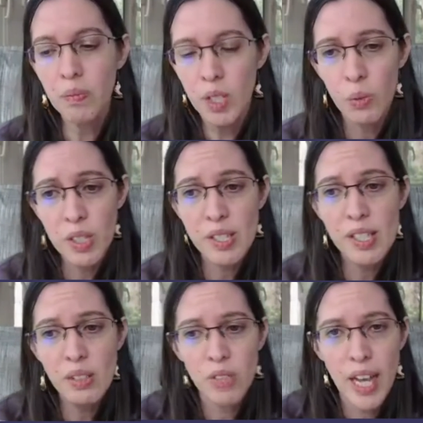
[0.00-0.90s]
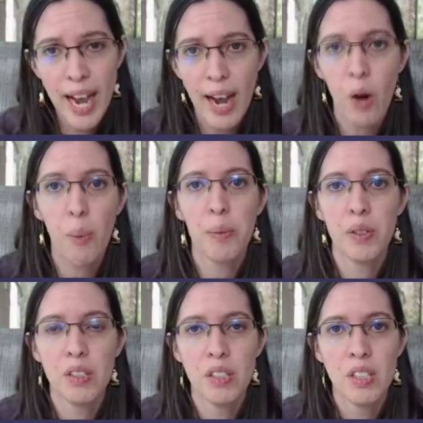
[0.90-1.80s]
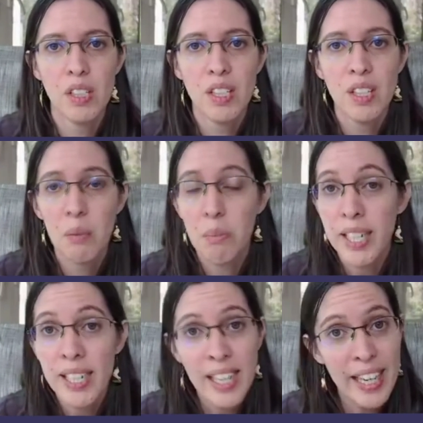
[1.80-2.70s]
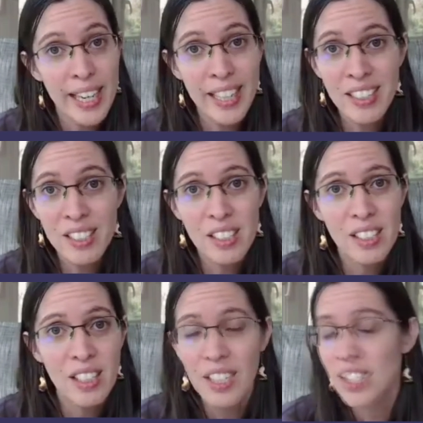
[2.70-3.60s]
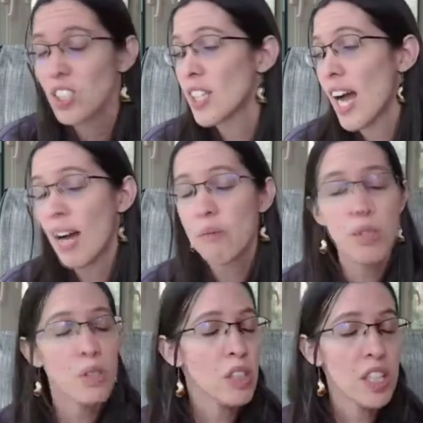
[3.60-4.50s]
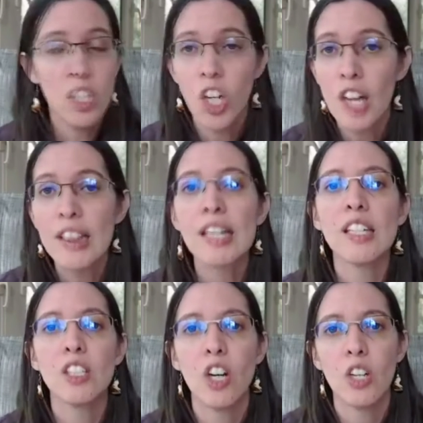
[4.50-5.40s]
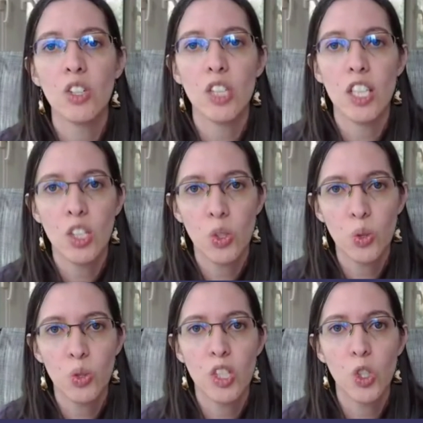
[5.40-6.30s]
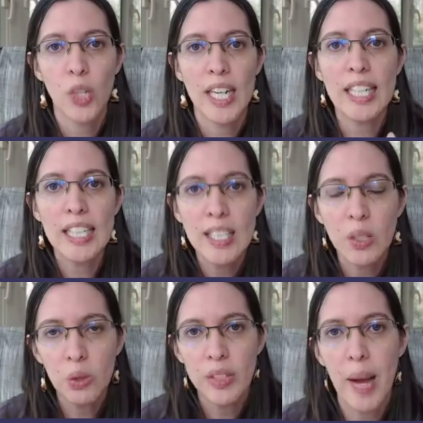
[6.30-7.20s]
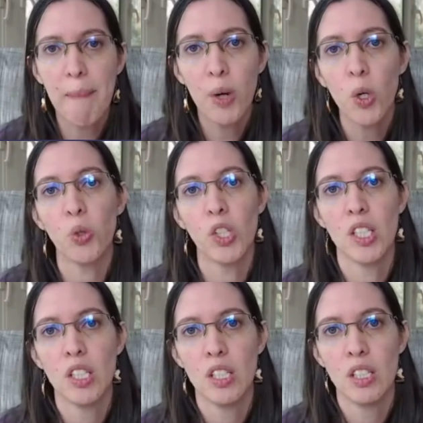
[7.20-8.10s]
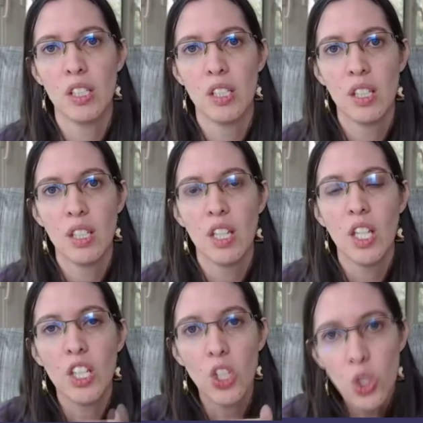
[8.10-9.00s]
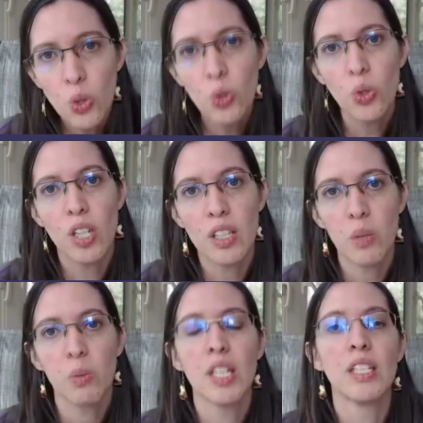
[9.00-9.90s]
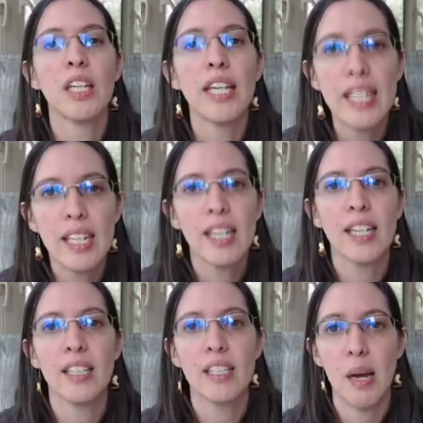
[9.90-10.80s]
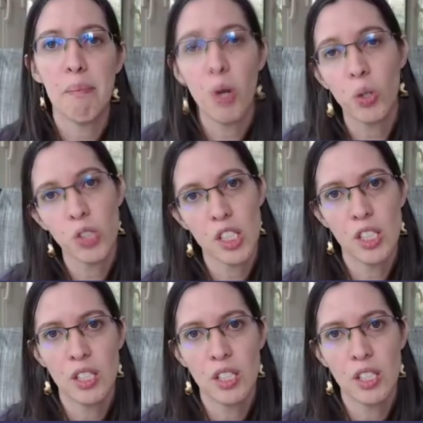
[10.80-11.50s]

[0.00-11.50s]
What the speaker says: receive that help. But in the end, there's absolutely nothing the doctor can do that's gonna heal that bone. You are the one healing that bone.